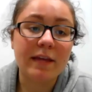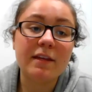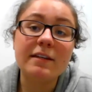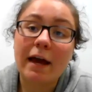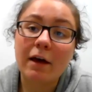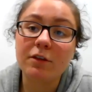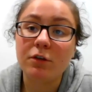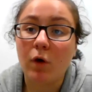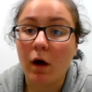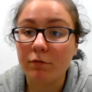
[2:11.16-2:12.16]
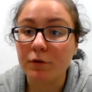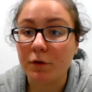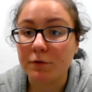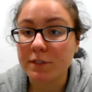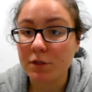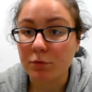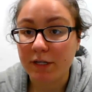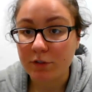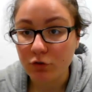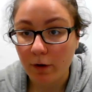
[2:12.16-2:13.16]
And then now that you've offered those
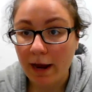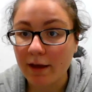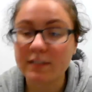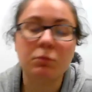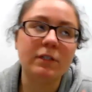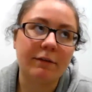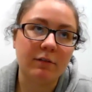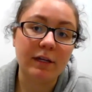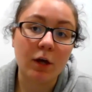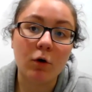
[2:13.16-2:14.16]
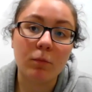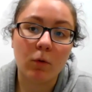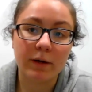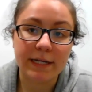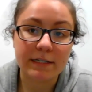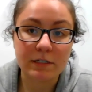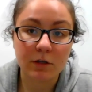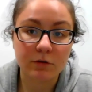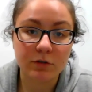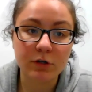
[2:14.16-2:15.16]
three tracks, we'll definitely go more into
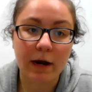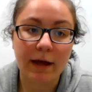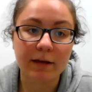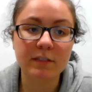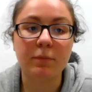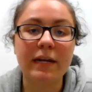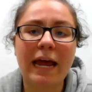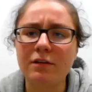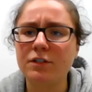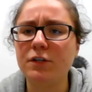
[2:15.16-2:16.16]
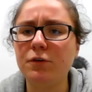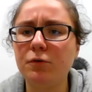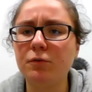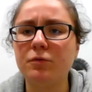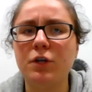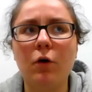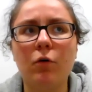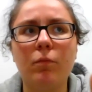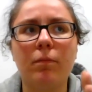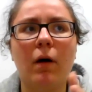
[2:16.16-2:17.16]
those tracks, but do you
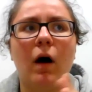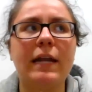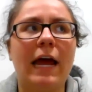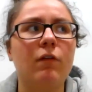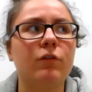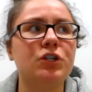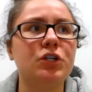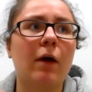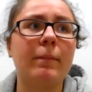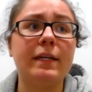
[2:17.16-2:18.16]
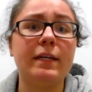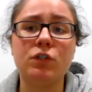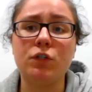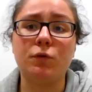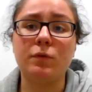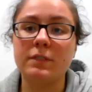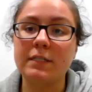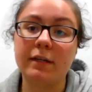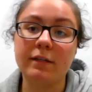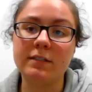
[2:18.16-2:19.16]
know on average how many students
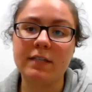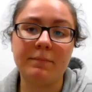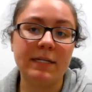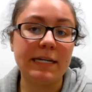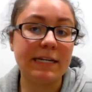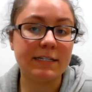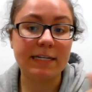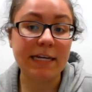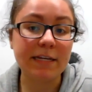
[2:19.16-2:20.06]
get accepted into